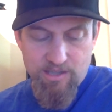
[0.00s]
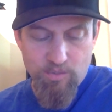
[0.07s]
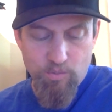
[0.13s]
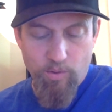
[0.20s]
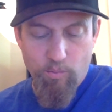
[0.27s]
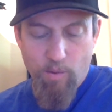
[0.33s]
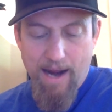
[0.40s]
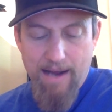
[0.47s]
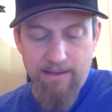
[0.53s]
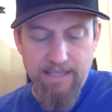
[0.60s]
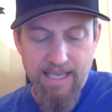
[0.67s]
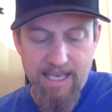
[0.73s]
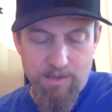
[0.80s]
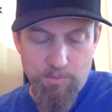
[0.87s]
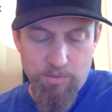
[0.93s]
when wild
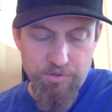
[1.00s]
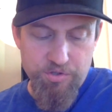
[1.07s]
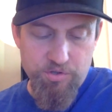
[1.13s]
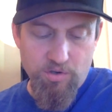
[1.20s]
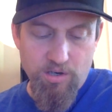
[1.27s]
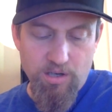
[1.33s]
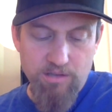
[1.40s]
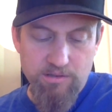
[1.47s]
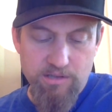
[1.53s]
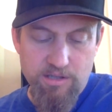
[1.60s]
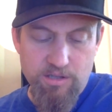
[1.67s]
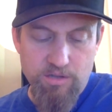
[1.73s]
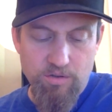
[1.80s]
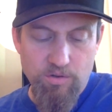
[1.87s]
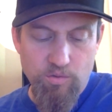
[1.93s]
animals crawled
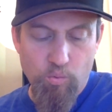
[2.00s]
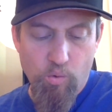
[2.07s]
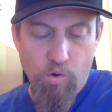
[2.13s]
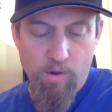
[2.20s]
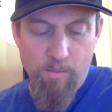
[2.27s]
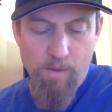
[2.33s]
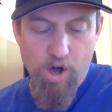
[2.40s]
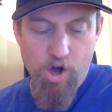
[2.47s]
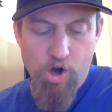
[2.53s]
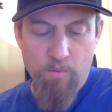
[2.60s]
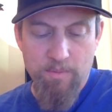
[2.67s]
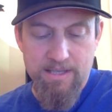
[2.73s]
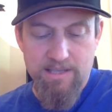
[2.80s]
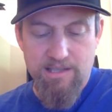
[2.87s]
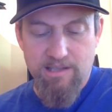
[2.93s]
into her warm
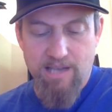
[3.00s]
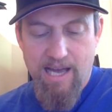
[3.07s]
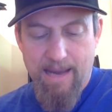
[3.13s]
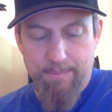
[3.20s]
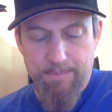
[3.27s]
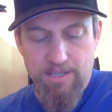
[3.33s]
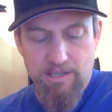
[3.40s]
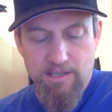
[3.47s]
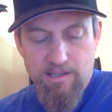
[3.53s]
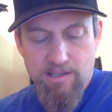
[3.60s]
home and slept.